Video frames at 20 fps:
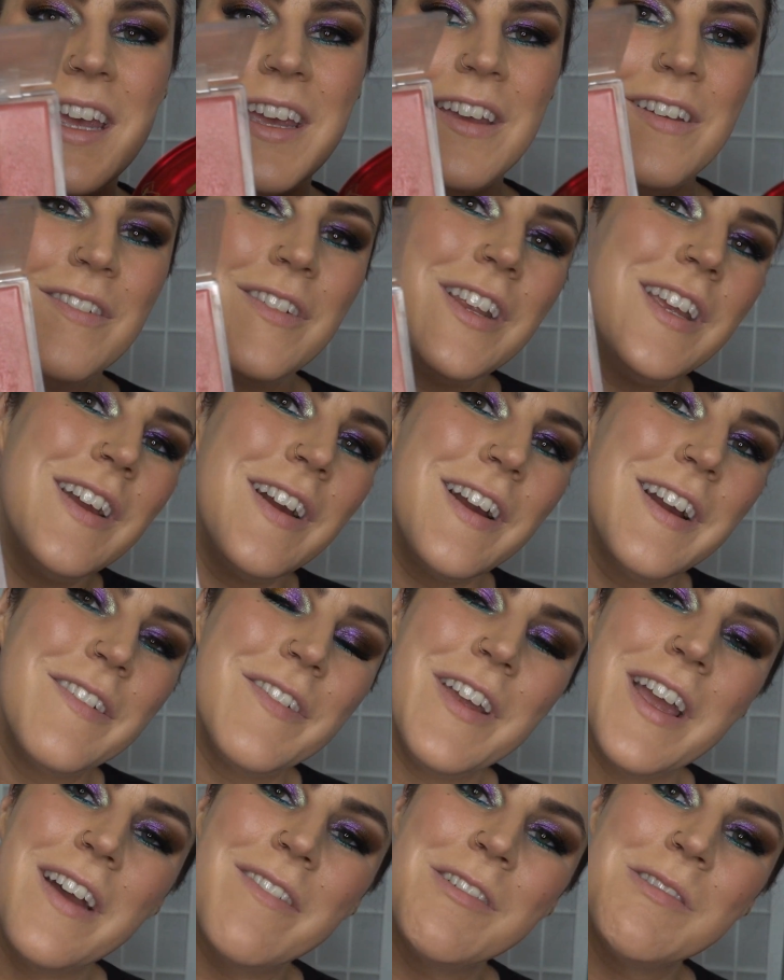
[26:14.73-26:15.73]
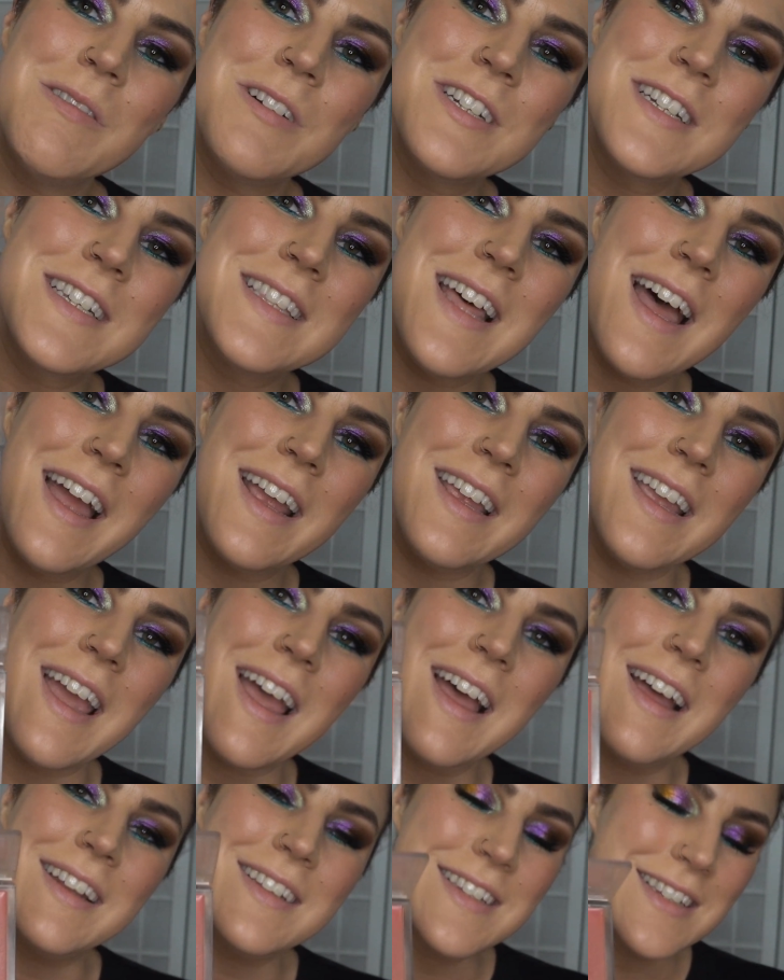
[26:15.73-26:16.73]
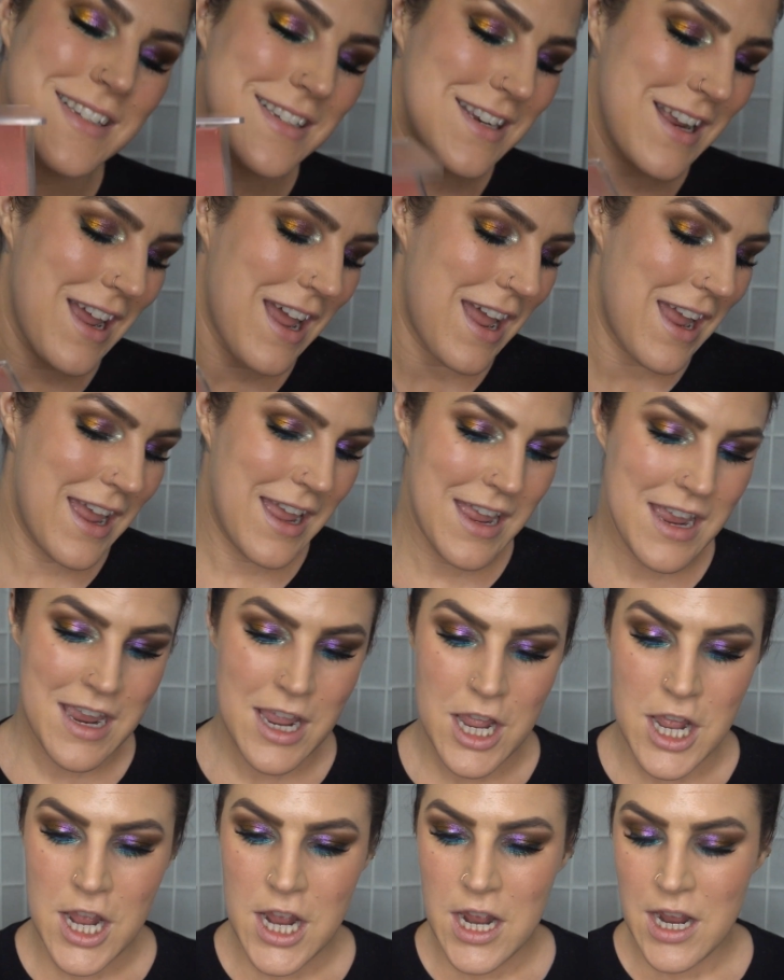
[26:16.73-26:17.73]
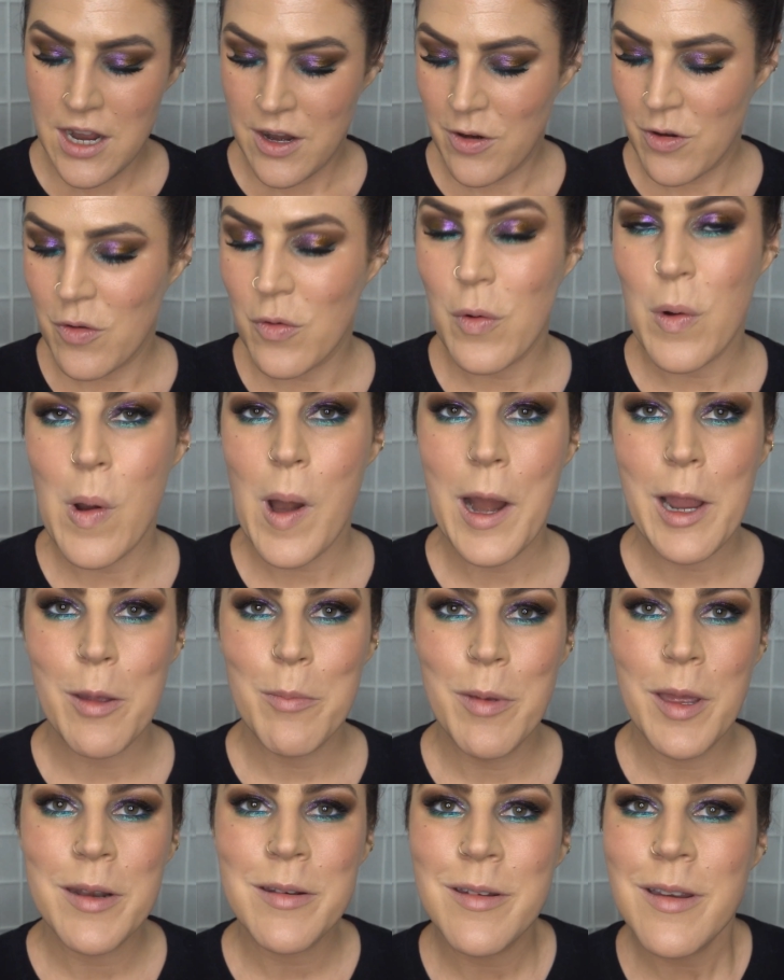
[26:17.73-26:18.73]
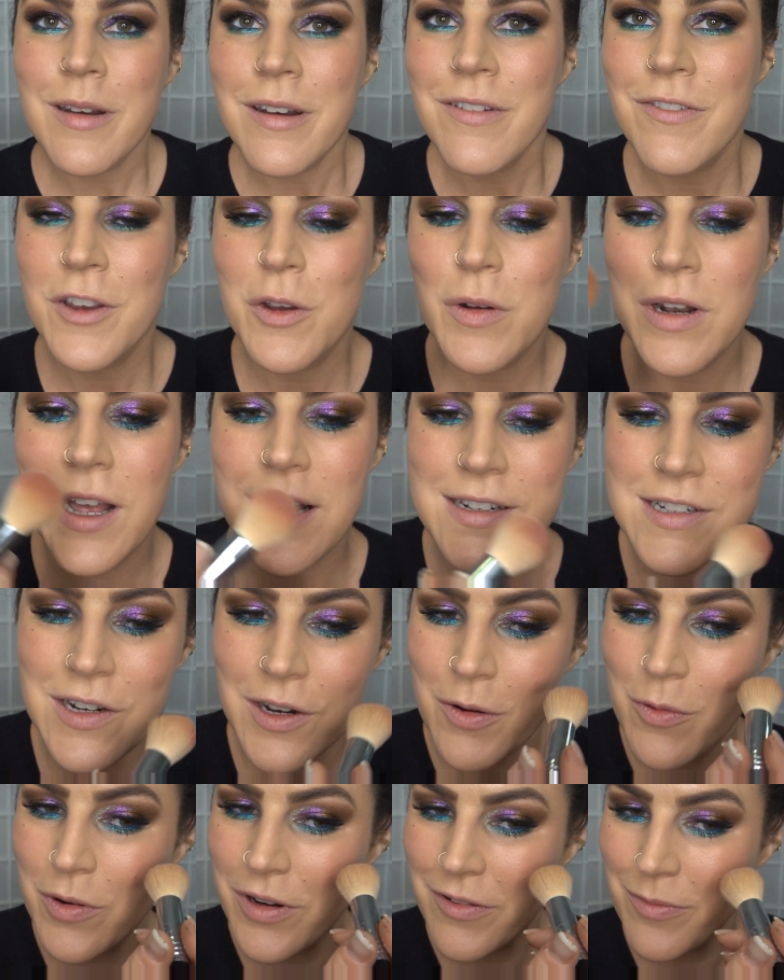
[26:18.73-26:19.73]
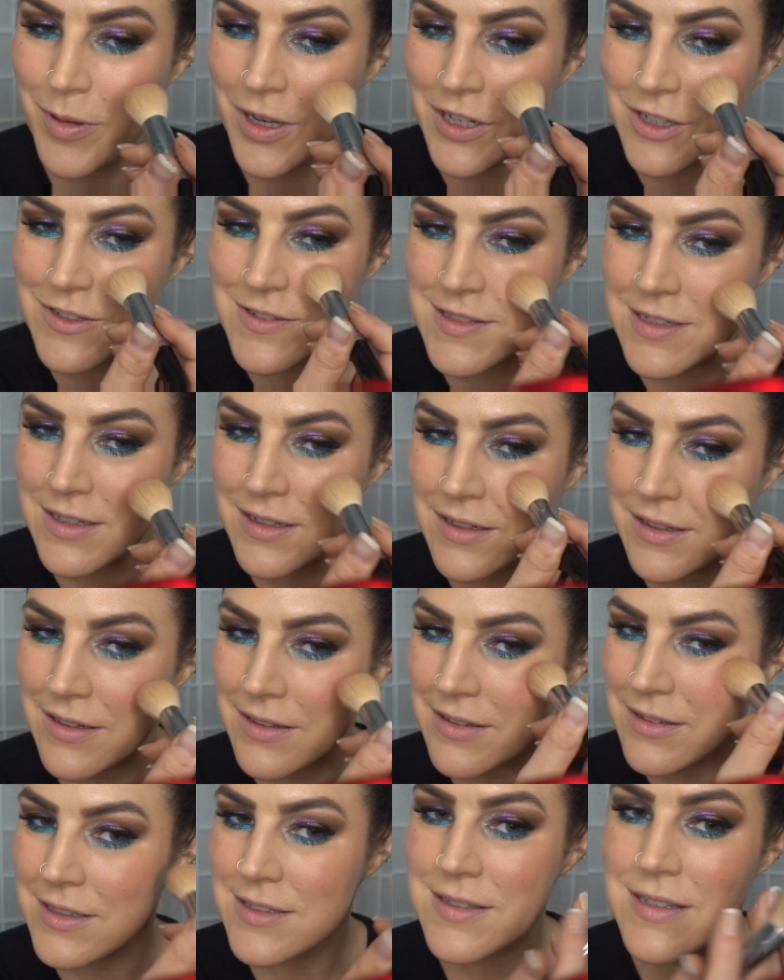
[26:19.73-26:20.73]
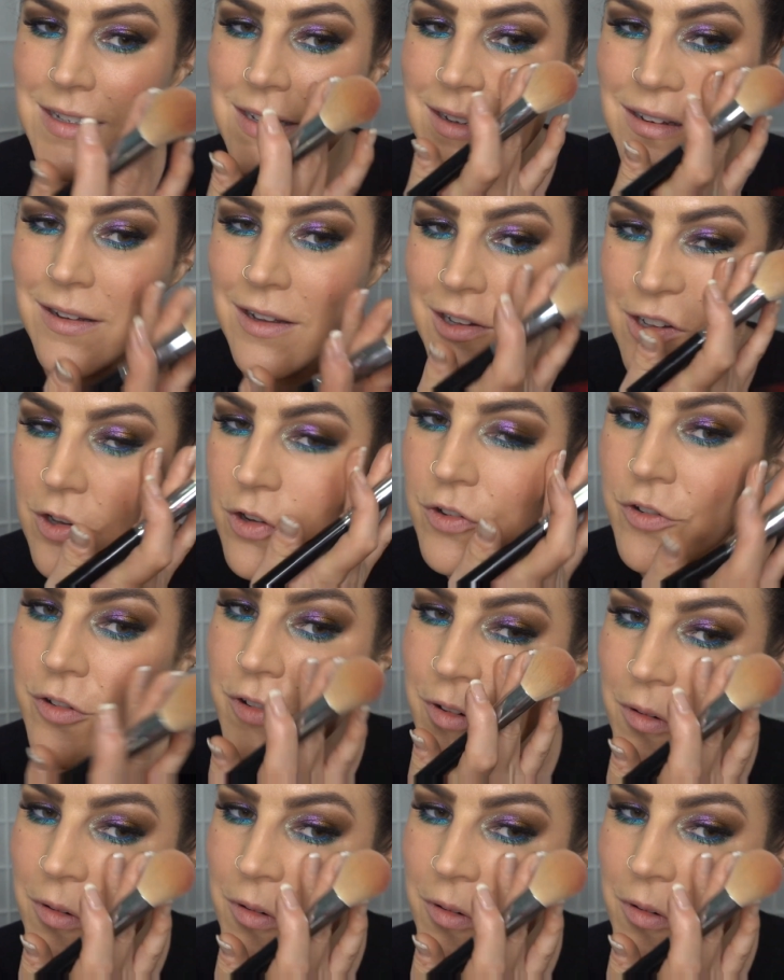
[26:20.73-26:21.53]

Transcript: video if you haven't watched that yet. I recommend it if you would like to know what I've been using this year a lot.